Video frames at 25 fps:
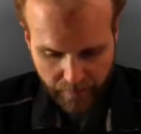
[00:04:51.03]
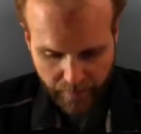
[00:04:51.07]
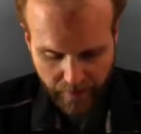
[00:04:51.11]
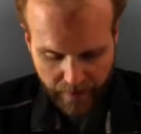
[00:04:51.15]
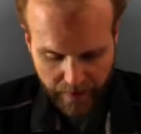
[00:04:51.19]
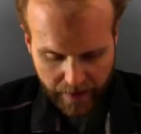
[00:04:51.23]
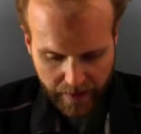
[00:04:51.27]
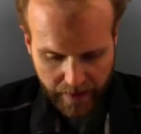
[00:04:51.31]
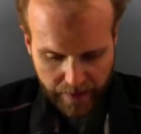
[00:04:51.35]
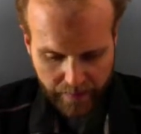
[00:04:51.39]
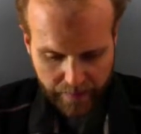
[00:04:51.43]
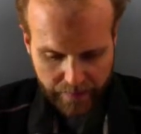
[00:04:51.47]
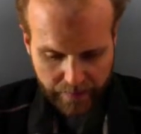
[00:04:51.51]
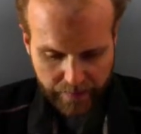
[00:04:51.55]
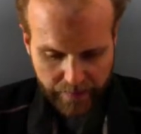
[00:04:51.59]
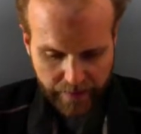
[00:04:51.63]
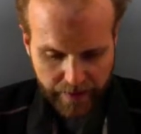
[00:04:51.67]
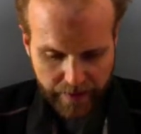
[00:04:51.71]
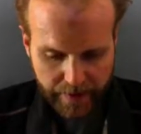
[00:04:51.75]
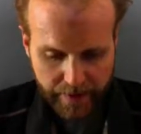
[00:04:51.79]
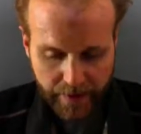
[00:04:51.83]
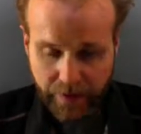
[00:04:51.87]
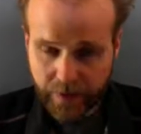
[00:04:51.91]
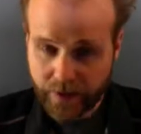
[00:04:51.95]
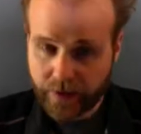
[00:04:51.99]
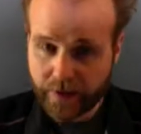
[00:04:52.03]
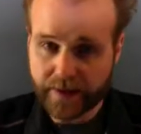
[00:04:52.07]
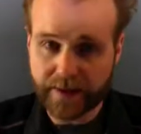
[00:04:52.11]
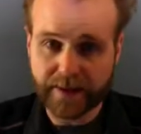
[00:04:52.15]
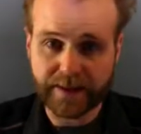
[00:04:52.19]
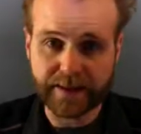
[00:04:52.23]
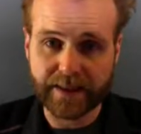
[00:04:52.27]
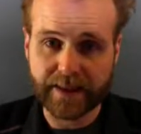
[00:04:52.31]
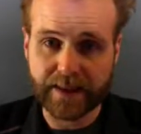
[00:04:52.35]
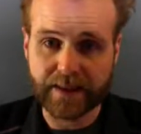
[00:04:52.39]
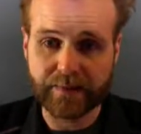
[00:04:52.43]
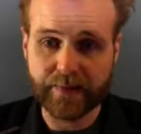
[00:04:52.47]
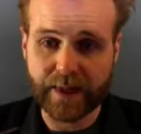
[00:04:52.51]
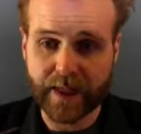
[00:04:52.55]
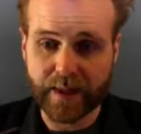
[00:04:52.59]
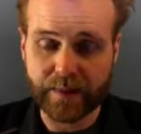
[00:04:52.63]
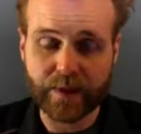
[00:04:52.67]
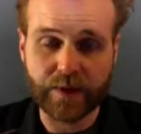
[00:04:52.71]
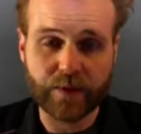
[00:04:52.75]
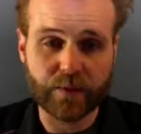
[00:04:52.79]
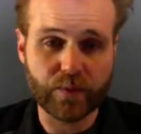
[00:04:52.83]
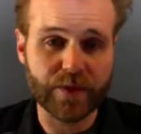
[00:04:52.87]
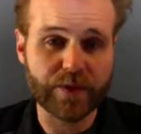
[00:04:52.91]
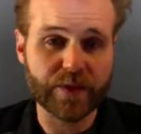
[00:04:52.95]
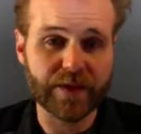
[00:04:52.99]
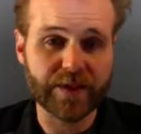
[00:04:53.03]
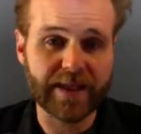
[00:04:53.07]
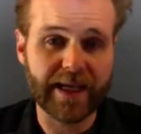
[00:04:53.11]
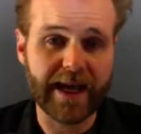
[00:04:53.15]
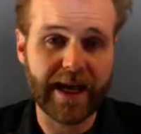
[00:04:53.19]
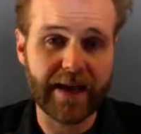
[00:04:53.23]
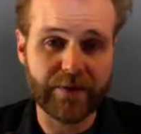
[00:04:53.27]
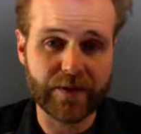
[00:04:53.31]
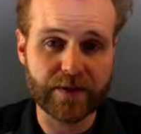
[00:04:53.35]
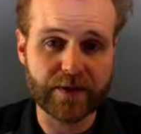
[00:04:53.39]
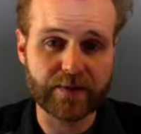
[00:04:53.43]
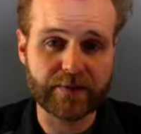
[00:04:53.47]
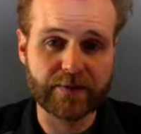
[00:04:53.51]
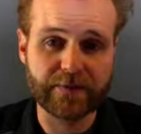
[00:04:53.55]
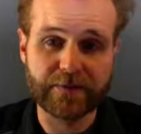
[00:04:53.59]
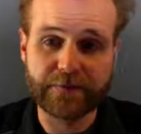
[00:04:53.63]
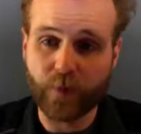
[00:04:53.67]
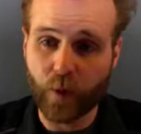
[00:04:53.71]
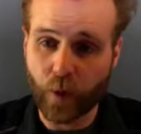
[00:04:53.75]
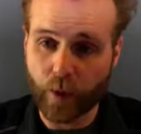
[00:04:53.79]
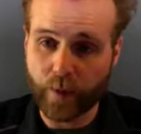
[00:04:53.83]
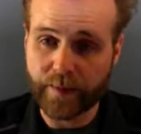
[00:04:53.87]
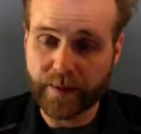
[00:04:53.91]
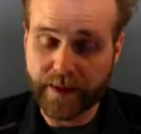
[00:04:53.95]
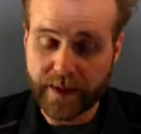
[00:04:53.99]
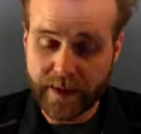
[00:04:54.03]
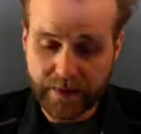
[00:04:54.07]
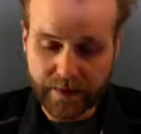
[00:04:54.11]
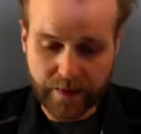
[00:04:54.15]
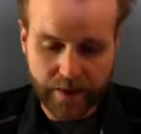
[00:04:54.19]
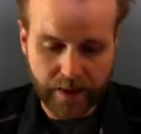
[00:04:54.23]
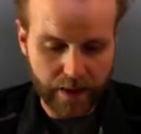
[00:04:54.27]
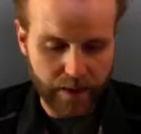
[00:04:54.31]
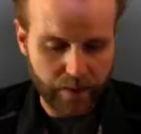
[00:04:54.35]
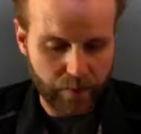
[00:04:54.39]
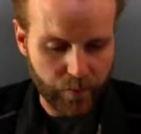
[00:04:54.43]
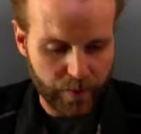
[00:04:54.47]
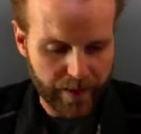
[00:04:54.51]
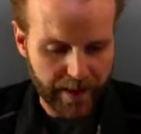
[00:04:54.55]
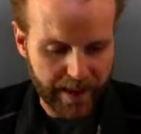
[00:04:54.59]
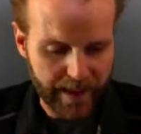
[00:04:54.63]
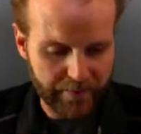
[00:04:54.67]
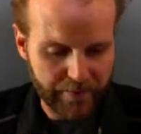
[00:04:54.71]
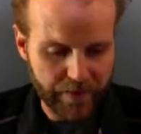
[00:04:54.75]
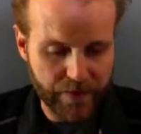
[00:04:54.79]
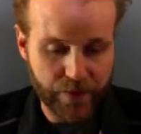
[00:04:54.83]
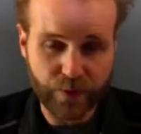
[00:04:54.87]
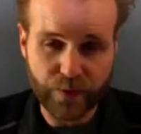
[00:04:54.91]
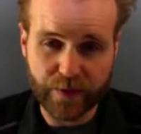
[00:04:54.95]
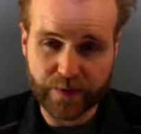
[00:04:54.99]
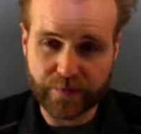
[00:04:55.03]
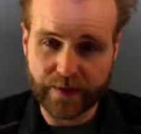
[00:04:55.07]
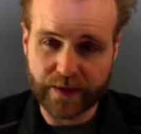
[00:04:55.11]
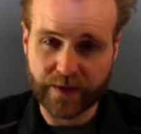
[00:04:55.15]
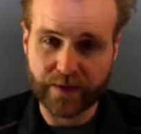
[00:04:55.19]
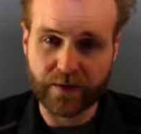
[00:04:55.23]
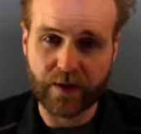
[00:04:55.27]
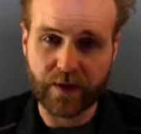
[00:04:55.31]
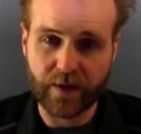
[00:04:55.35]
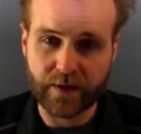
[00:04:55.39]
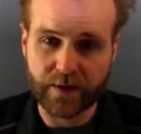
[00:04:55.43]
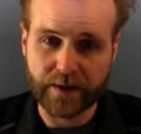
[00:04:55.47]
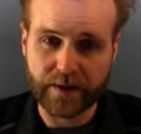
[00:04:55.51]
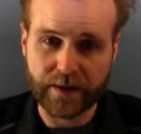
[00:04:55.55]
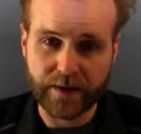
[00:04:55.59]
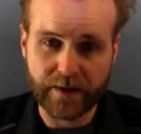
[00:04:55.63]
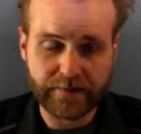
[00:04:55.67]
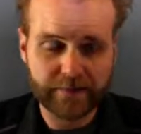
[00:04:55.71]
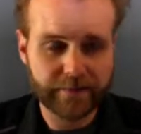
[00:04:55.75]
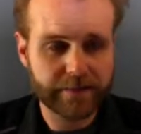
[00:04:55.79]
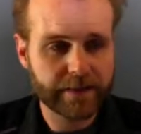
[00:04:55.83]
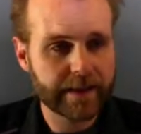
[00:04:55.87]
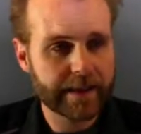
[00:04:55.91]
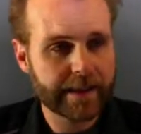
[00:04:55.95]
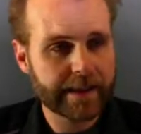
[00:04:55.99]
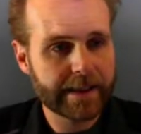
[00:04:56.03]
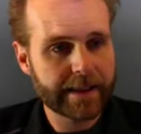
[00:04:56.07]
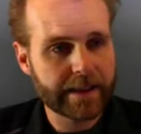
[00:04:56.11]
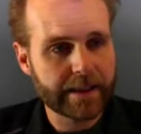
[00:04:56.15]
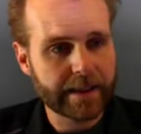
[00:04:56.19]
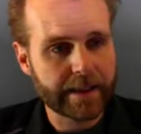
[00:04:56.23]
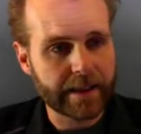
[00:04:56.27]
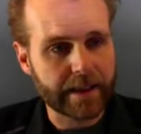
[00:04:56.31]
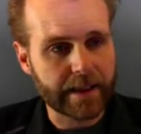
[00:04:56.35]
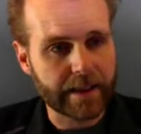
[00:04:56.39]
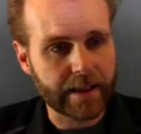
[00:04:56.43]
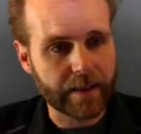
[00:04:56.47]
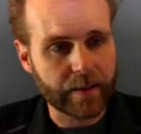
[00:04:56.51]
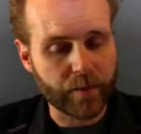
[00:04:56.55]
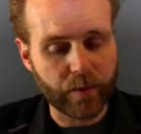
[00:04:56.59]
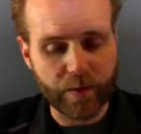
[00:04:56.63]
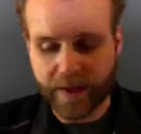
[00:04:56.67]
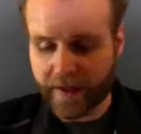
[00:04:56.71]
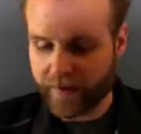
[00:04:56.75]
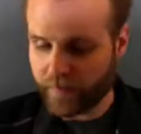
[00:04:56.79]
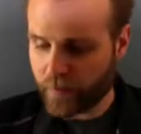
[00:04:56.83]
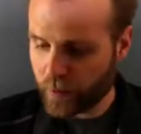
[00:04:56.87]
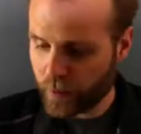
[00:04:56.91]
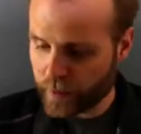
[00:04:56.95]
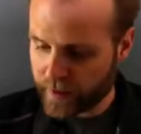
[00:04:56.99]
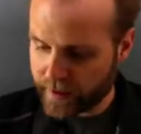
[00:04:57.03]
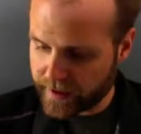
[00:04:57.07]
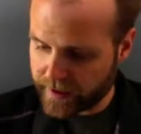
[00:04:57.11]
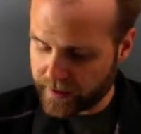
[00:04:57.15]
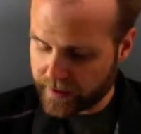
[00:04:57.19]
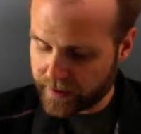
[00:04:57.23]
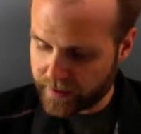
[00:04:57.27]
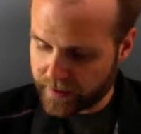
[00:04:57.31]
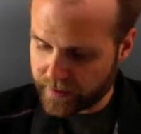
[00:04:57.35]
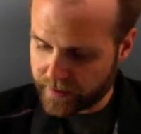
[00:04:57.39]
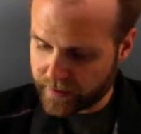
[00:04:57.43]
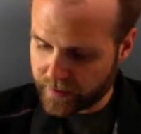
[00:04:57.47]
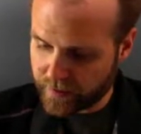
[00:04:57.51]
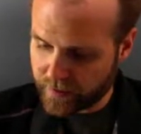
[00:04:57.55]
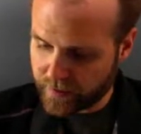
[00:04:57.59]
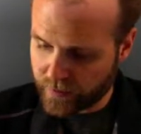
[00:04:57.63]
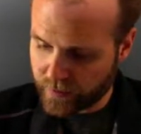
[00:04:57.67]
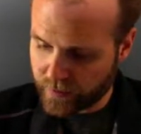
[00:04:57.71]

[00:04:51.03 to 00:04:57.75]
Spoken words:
Another is that maybe we just haven't formed it. We haven't driven it hard enough. Whenever we